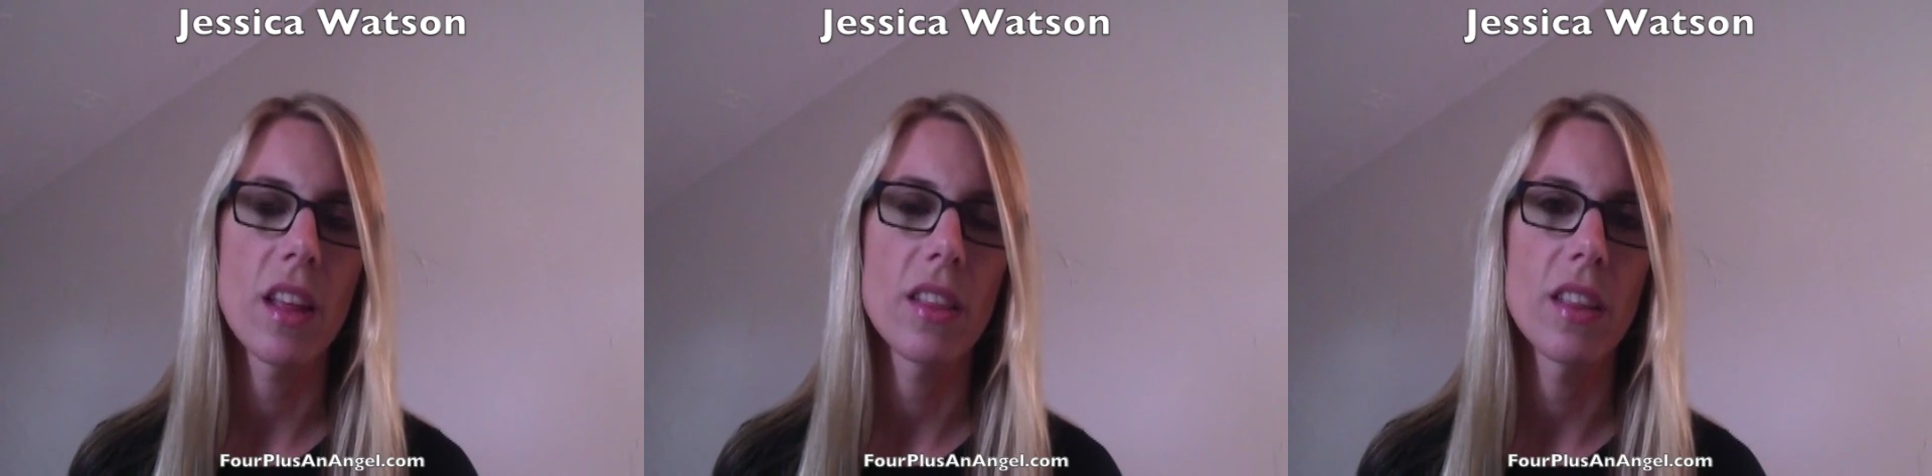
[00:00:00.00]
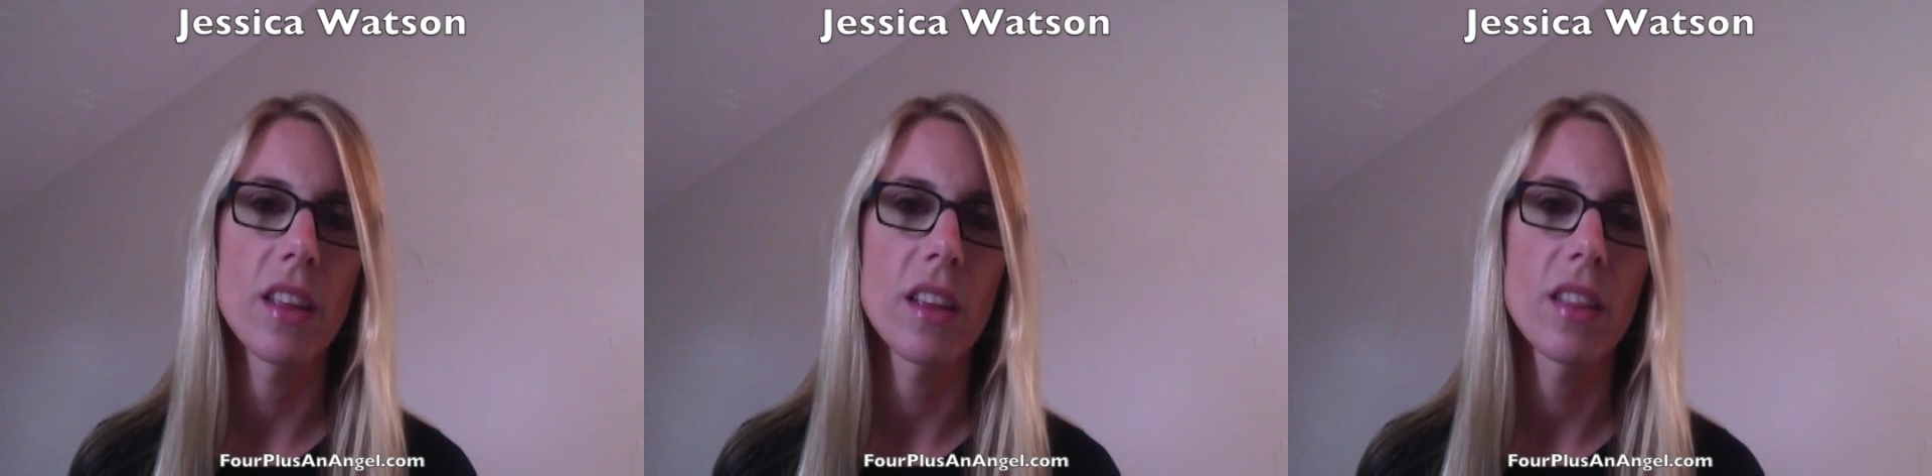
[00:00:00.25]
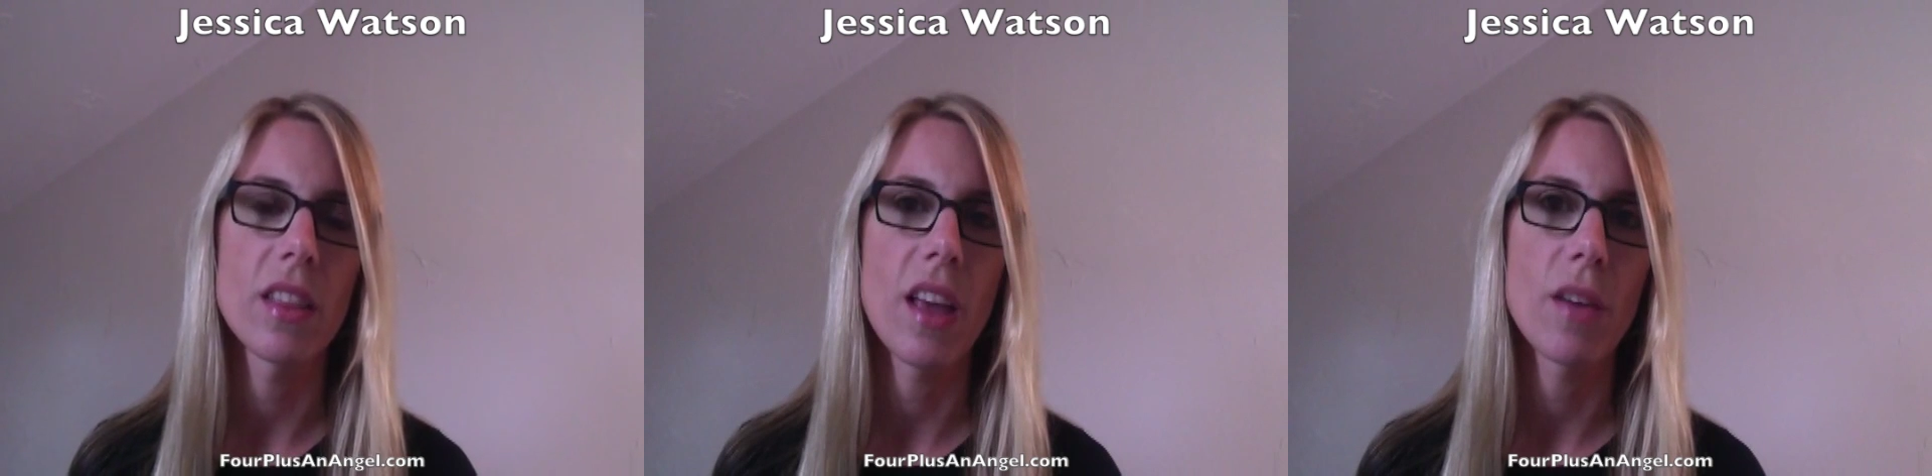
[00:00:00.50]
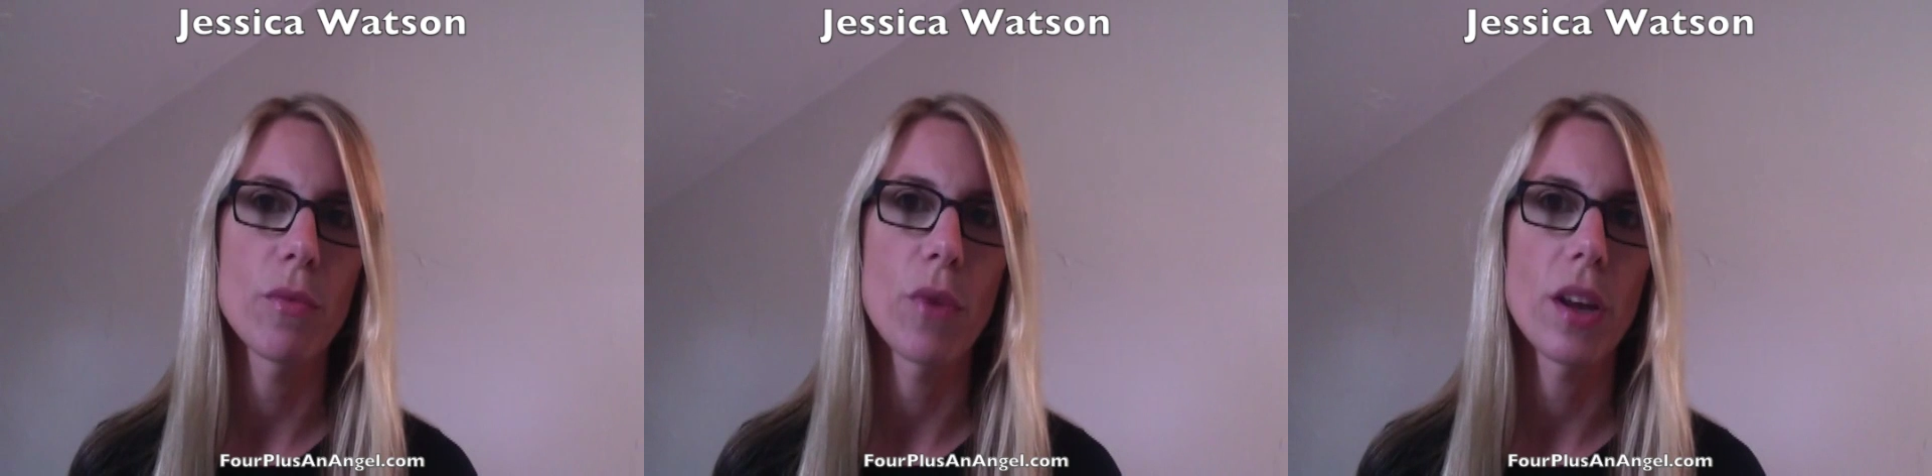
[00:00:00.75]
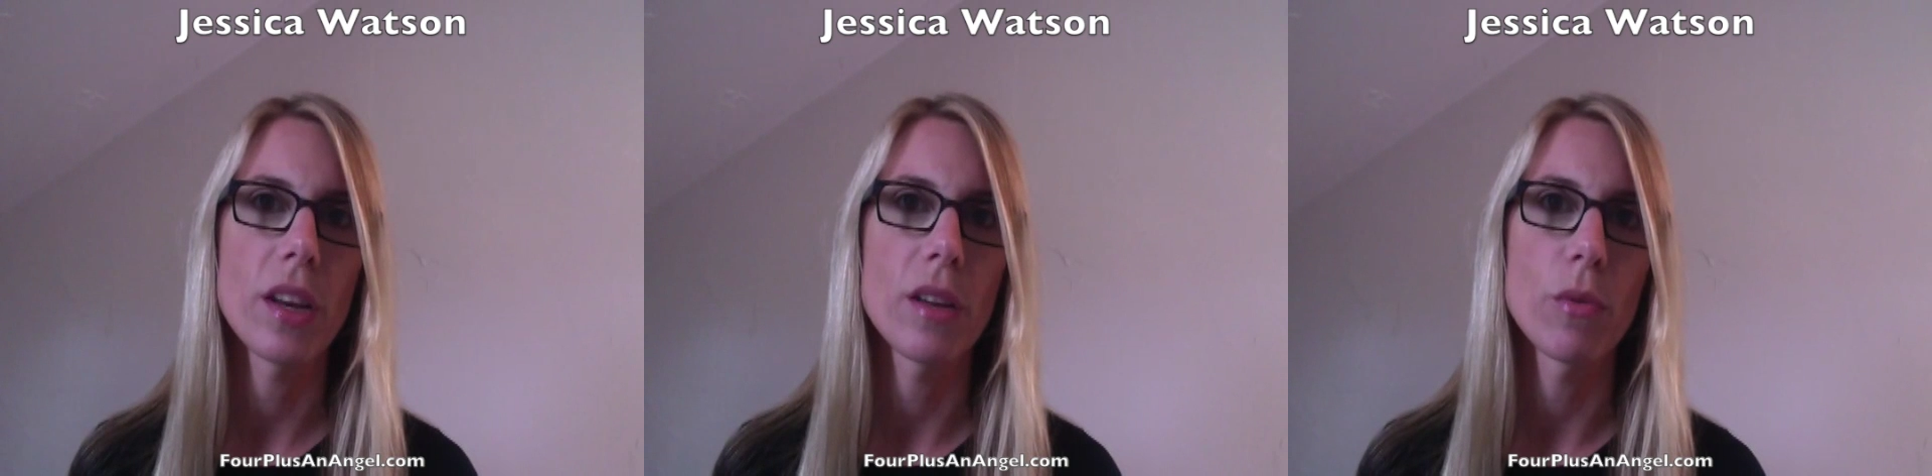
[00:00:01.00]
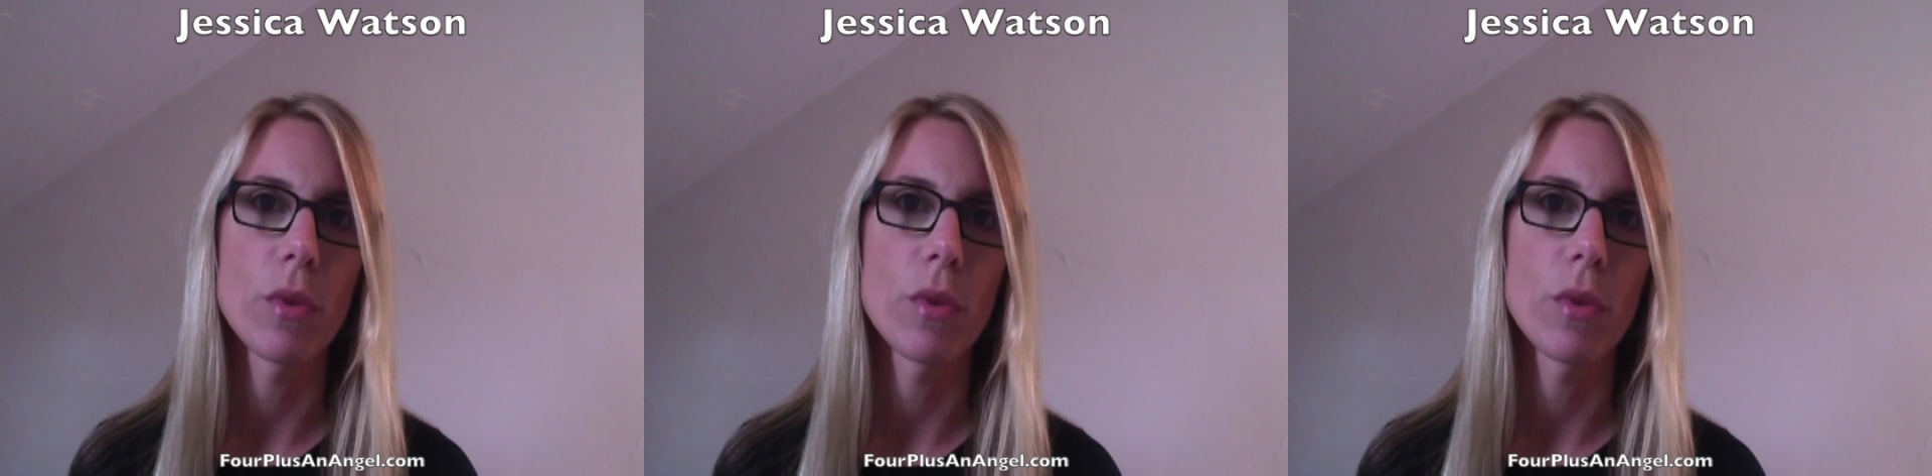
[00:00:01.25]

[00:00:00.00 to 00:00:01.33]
I think that writing